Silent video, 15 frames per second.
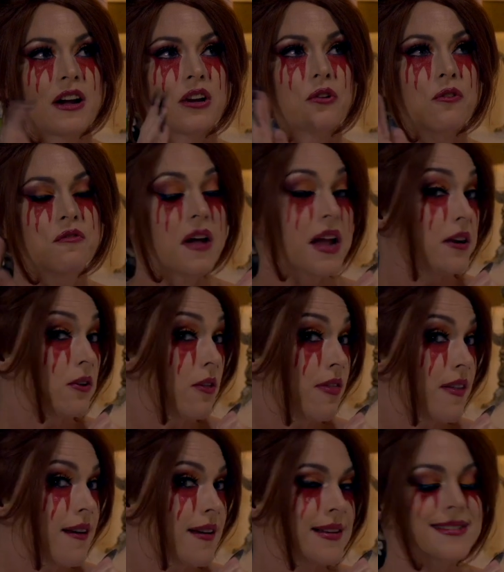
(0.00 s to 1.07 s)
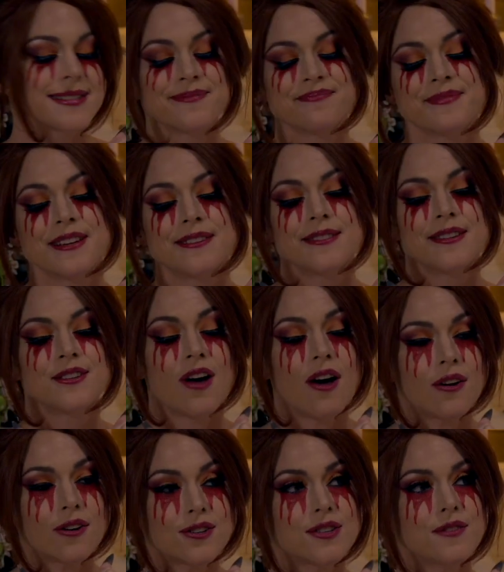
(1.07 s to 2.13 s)
final thought? The
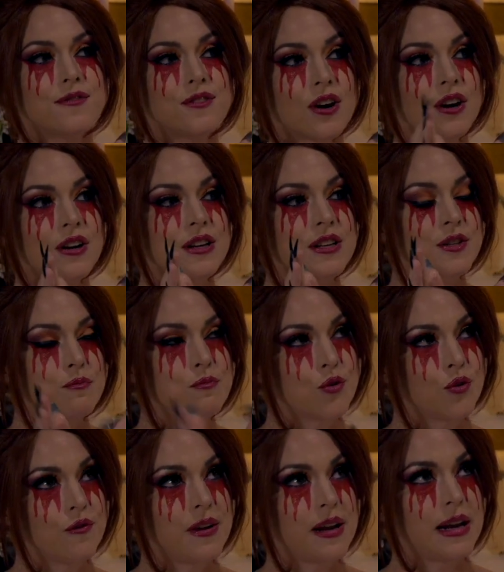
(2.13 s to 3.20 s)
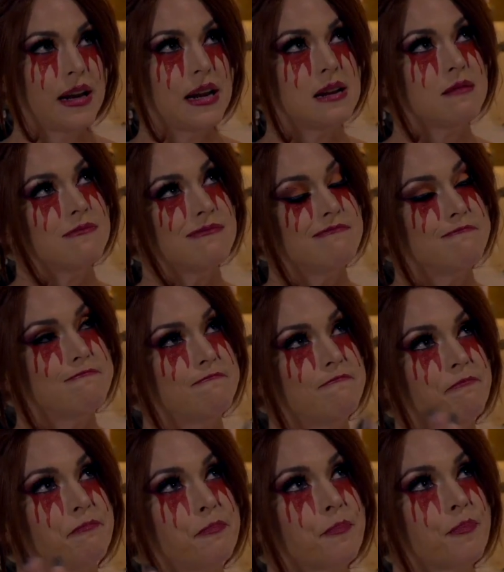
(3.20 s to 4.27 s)
Daughters of Darkness movie,
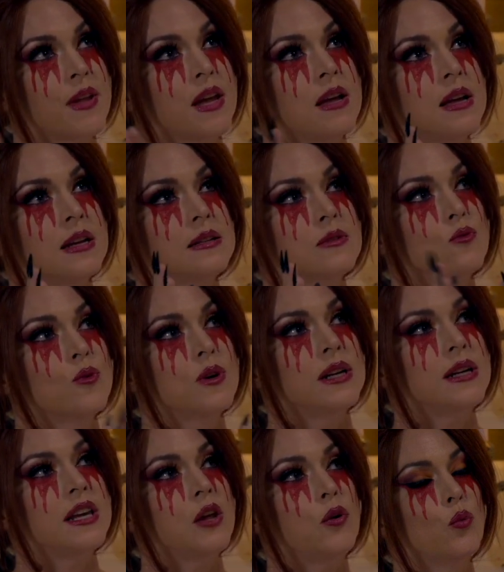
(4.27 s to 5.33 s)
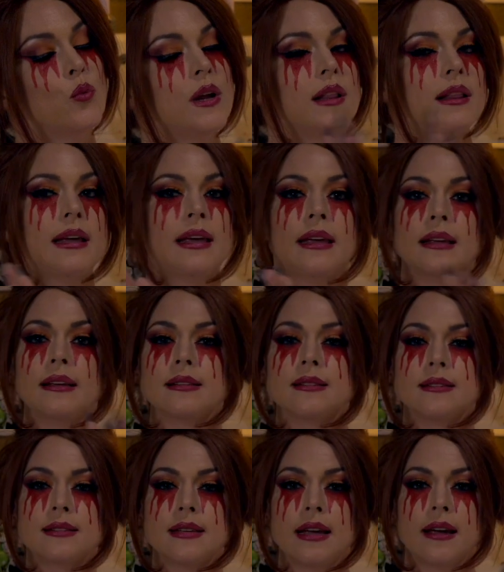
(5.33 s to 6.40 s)
one can really
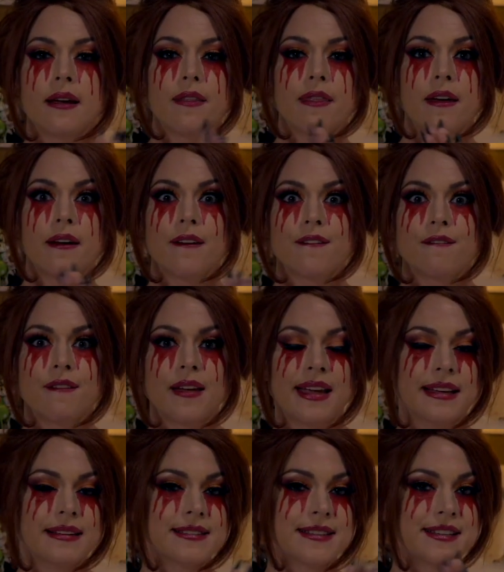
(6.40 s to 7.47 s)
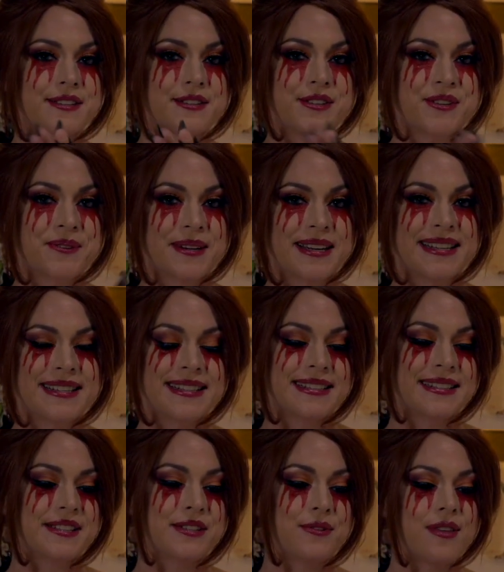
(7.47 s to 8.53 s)
sink their fangs into it,
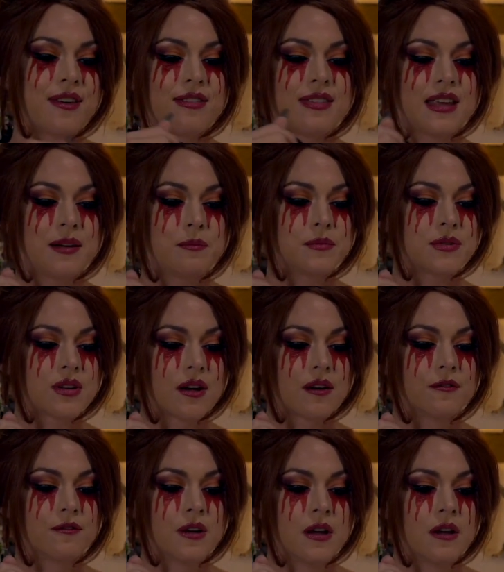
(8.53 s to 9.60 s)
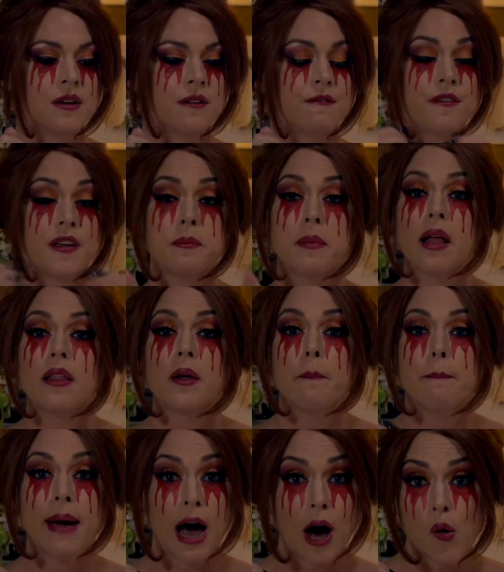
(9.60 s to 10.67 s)
into the themes of female
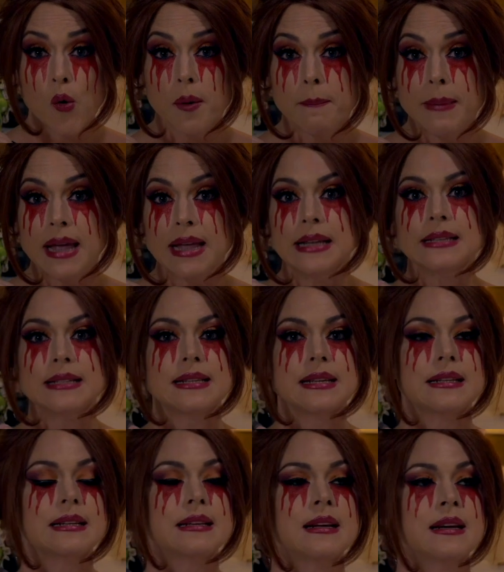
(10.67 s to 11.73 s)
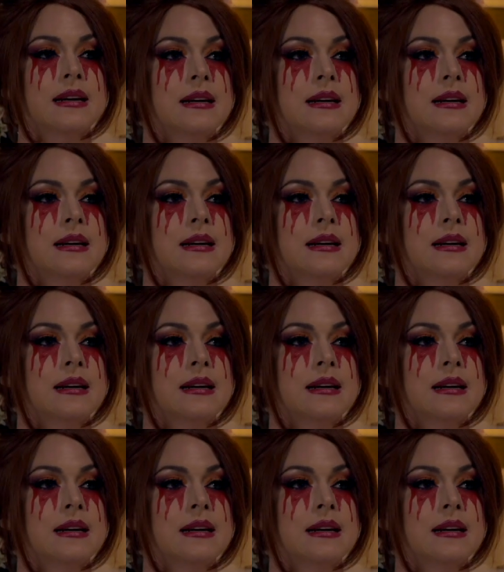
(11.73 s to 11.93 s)
empowerment and